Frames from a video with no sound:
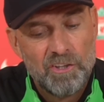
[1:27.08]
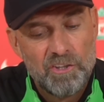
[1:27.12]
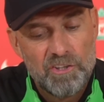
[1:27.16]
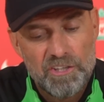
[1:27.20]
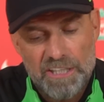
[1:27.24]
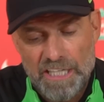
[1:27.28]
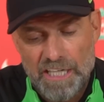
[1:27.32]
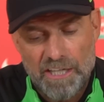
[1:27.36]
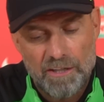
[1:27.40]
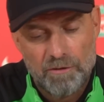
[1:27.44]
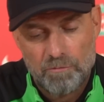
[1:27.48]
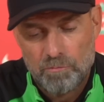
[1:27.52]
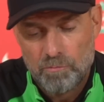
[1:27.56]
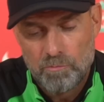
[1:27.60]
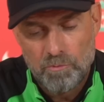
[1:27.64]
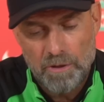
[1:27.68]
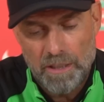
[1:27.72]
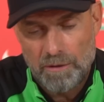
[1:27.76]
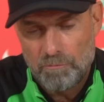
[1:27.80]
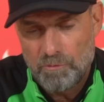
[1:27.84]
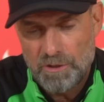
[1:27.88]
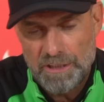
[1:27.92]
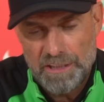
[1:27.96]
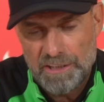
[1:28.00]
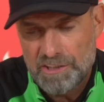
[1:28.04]
yeah,
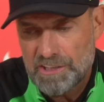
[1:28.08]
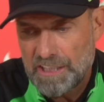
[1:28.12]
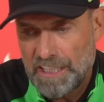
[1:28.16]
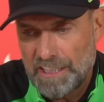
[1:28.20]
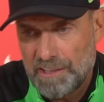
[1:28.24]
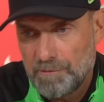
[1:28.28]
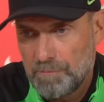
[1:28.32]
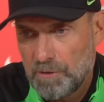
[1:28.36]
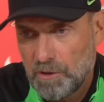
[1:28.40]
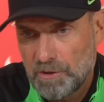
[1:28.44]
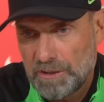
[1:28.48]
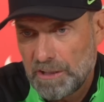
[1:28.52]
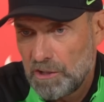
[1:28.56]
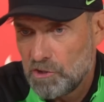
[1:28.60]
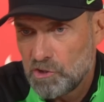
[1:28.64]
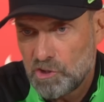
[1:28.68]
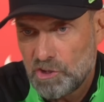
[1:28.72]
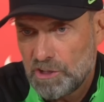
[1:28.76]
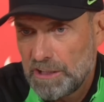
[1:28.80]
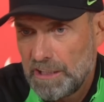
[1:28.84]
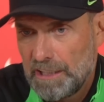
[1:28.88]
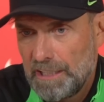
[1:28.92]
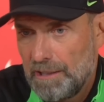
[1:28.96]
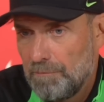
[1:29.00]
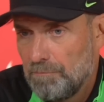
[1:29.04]
I'm really excited about that and
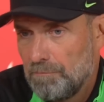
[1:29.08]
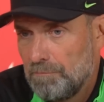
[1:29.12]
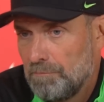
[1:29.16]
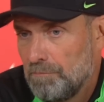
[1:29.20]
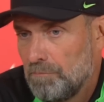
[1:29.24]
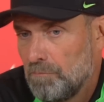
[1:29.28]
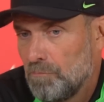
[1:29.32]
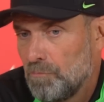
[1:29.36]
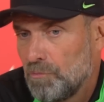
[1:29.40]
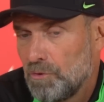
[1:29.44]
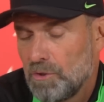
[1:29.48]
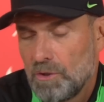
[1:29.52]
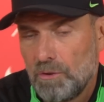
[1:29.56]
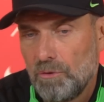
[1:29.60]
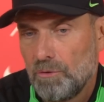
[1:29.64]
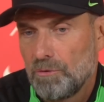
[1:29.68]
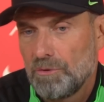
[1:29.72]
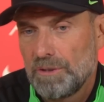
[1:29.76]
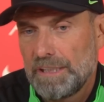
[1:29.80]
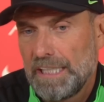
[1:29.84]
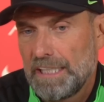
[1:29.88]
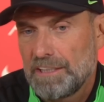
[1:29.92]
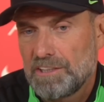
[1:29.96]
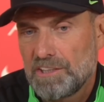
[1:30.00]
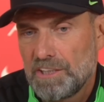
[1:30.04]
still am. So
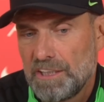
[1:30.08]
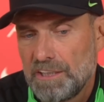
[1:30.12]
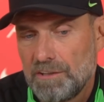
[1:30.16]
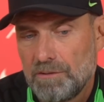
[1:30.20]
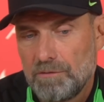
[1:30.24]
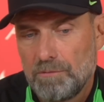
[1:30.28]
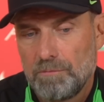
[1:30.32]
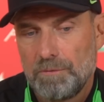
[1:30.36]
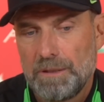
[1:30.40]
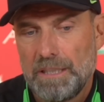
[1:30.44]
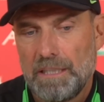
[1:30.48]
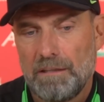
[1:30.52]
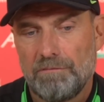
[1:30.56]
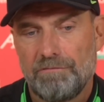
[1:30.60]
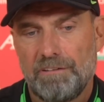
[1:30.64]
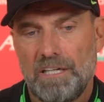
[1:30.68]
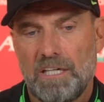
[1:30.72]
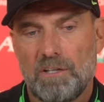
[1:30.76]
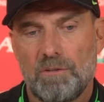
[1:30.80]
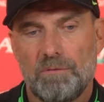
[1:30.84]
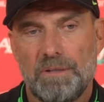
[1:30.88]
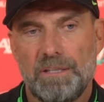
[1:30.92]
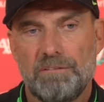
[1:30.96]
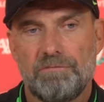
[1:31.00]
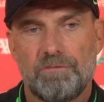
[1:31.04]
that's it. We are
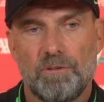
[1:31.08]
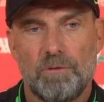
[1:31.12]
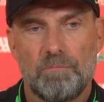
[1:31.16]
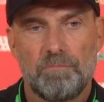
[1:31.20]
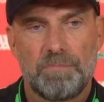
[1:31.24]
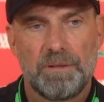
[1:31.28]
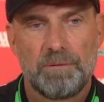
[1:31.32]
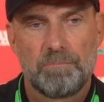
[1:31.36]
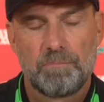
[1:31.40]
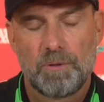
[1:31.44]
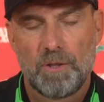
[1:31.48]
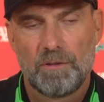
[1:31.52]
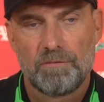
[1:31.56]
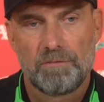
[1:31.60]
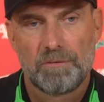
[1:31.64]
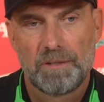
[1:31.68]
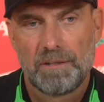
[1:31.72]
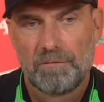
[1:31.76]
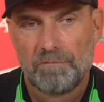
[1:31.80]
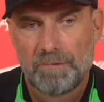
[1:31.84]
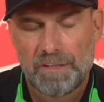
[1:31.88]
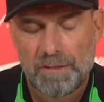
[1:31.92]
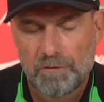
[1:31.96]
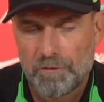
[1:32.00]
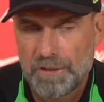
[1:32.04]
far away from people. We
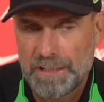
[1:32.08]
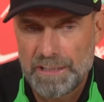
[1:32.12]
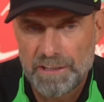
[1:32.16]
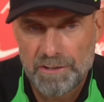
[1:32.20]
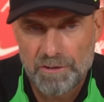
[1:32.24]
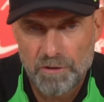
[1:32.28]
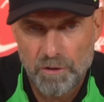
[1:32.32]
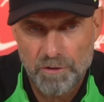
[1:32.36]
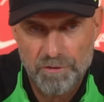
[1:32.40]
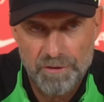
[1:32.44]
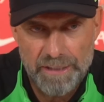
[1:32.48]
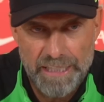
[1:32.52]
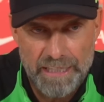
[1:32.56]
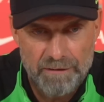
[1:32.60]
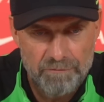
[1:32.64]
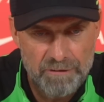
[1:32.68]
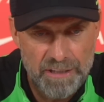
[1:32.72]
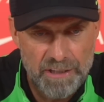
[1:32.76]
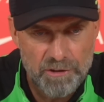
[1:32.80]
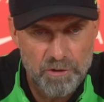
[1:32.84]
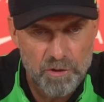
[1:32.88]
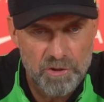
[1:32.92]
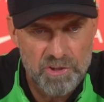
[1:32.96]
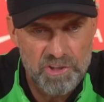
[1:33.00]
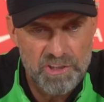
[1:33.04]
are really not there. We
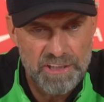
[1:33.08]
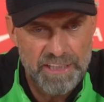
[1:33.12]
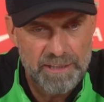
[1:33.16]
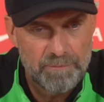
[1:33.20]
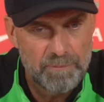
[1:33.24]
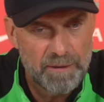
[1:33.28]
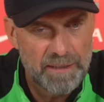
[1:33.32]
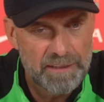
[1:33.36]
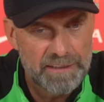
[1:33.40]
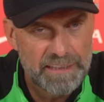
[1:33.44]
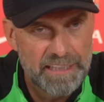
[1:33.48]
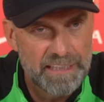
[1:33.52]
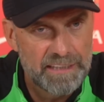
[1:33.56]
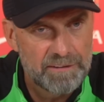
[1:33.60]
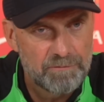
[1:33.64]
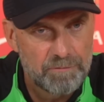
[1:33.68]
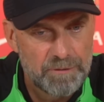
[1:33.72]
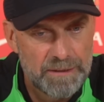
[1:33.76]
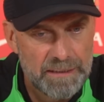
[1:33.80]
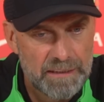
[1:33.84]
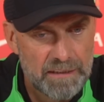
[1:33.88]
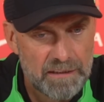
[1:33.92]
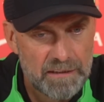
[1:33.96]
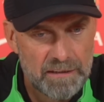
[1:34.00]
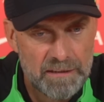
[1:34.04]
are not stable yet.
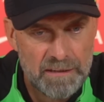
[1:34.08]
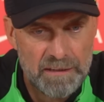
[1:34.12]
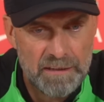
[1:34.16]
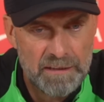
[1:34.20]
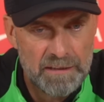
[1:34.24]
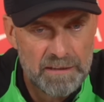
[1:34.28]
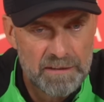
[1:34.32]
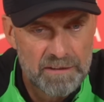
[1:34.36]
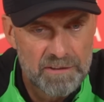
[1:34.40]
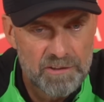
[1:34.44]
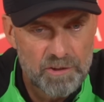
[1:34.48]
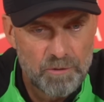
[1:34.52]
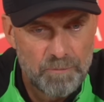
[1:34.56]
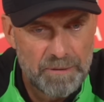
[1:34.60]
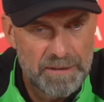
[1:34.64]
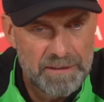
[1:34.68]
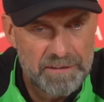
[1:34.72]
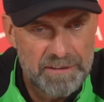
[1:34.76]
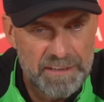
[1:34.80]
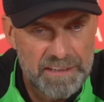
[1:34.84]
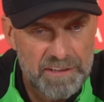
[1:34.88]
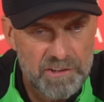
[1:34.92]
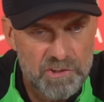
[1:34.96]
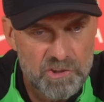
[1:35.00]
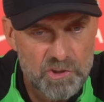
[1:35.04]
We are so many
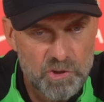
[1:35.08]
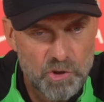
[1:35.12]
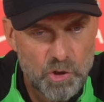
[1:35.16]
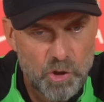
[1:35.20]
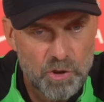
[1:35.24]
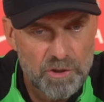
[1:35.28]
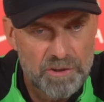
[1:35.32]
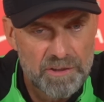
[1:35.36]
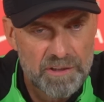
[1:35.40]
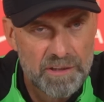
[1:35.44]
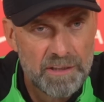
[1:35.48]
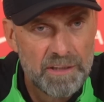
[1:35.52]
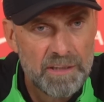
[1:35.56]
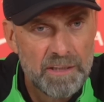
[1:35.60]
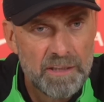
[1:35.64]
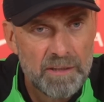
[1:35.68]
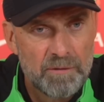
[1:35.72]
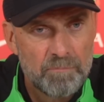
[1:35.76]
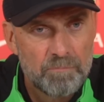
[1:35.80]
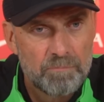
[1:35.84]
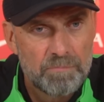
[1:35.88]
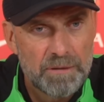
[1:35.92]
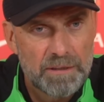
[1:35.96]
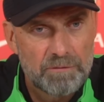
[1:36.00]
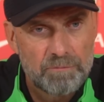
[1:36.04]
things not,
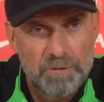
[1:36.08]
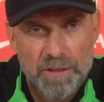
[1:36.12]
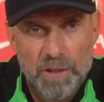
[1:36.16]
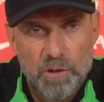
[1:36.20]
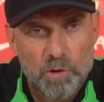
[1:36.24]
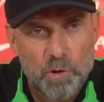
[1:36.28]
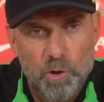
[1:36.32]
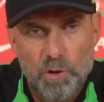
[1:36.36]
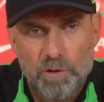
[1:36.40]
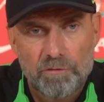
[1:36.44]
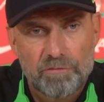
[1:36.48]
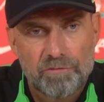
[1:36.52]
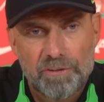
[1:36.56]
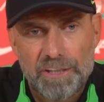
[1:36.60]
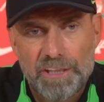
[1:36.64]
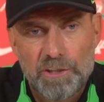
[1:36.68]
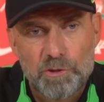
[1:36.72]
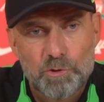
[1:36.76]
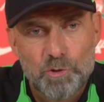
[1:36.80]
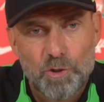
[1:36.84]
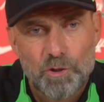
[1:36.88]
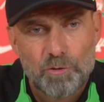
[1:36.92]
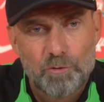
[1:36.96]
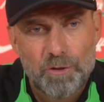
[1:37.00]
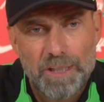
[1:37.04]
but we are a lot of
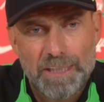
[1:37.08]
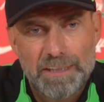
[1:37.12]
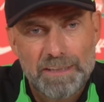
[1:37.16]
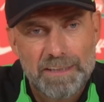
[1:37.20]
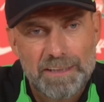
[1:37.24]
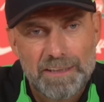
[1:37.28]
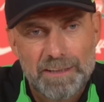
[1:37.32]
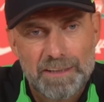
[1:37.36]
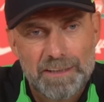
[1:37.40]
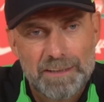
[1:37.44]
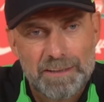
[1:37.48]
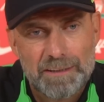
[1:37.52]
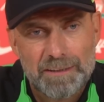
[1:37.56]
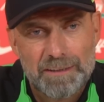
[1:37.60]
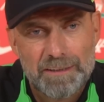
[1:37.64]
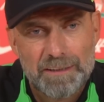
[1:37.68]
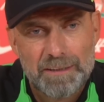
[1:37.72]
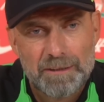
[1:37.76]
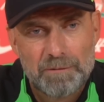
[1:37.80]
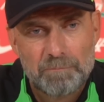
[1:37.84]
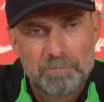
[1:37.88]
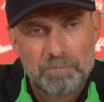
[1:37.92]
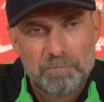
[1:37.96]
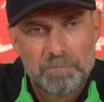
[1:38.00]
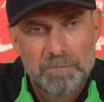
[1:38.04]
things already and
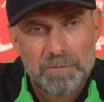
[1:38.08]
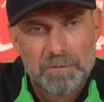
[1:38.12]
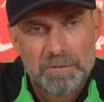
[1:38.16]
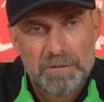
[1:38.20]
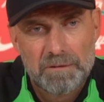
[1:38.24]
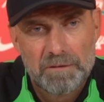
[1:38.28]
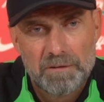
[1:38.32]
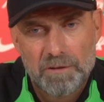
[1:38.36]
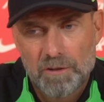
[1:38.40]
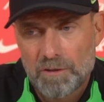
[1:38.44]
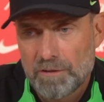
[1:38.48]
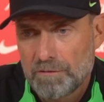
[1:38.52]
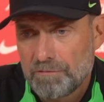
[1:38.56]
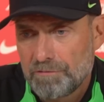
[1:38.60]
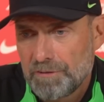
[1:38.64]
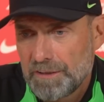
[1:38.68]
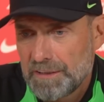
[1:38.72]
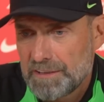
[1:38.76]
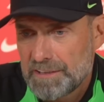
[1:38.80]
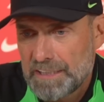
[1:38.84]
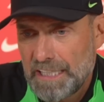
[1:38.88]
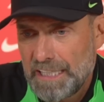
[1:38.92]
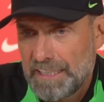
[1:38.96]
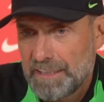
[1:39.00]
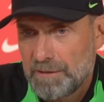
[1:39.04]
um, a lot of
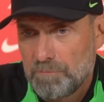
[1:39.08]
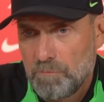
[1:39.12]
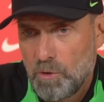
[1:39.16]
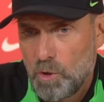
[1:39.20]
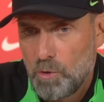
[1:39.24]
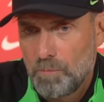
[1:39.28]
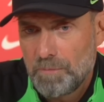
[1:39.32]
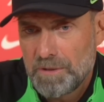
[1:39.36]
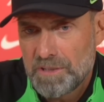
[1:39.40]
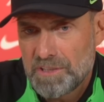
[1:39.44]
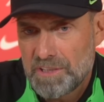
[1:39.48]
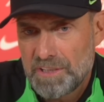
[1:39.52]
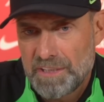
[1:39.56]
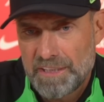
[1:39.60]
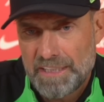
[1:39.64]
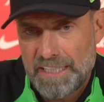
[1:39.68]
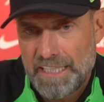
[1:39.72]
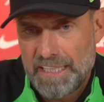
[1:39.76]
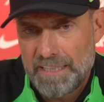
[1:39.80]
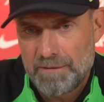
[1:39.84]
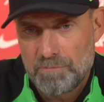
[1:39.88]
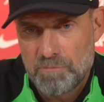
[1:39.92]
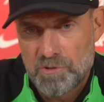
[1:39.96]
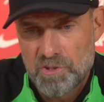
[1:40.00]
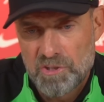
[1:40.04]
exciting moments in the
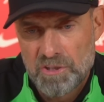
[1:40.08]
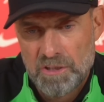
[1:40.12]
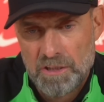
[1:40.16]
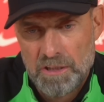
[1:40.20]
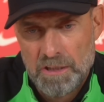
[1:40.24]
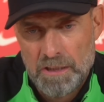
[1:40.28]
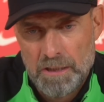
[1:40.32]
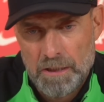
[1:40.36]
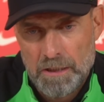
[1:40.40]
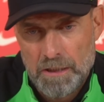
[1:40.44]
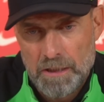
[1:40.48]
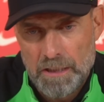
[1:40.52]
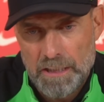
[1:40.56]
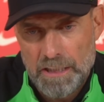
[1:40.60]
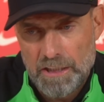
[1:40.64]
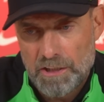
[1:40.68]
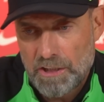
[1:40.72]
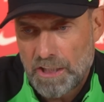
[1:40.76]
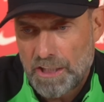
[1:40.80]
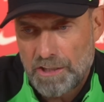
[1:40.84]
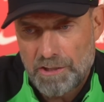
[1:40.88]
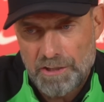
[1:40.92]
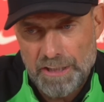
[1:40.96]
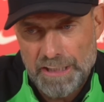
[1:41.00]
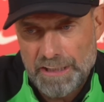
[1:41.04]
games. And
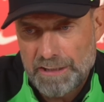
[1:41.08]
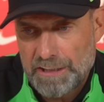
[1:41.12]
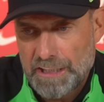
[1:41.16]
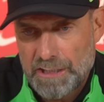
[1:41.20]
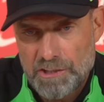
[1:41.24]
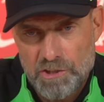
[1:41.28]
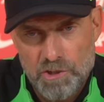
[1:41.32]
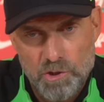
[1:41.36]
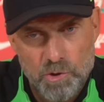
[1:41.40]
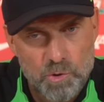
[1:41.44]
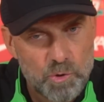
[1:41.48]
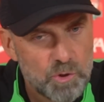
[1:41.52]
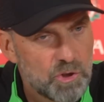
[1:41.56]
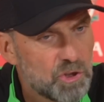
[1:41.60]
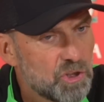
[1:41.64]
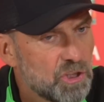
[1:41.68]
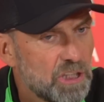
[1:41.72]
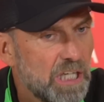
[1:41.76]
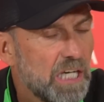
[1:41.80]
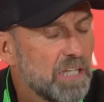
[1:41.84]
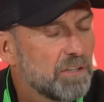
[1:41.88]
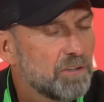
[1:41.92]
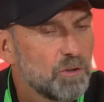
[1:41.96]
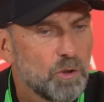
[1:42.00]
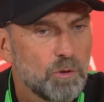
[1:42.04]
I think that's a good
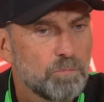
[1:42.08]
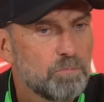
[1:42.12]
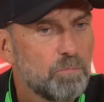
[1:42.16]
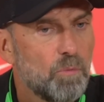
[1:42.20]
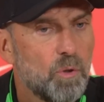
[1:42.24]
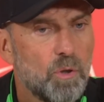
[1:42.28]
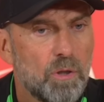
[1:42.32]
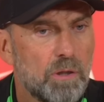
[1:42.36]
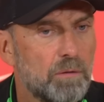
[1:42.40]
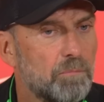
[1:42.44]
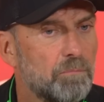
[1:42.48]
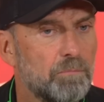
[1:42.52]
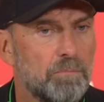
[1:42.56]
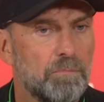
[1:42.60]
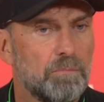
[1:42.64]
start, not more.